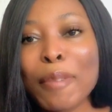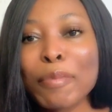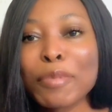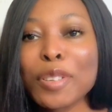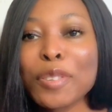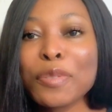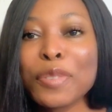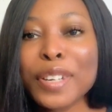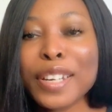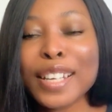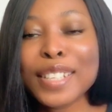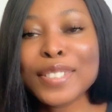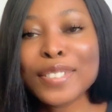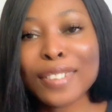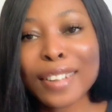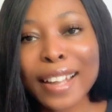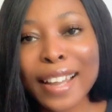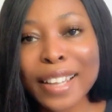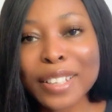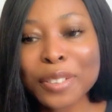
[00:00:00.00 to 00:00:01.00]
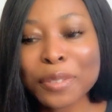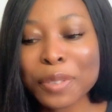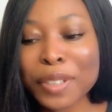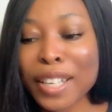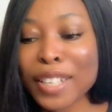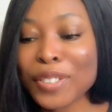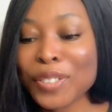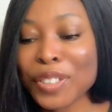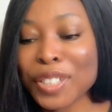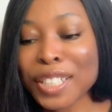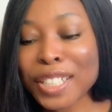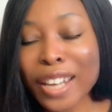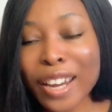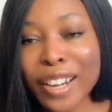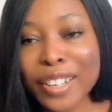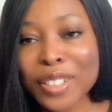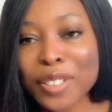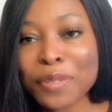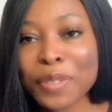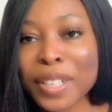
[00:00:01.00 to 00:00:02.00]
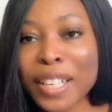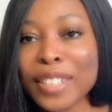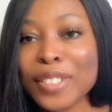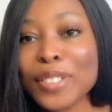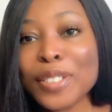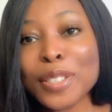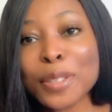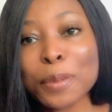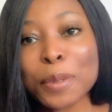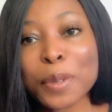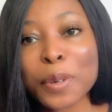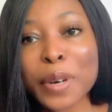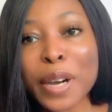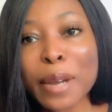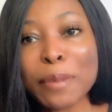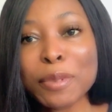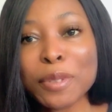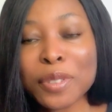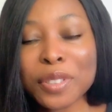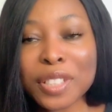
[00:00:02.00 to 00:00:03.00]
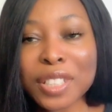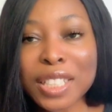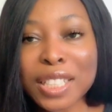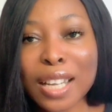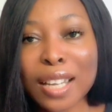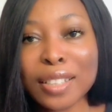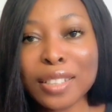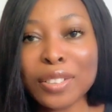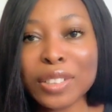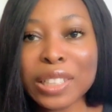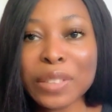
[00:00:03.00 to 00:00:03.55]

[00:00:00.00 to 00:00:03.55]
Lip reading: Don't forget to like, don't forget to share, don't forget to subscribe to the channel.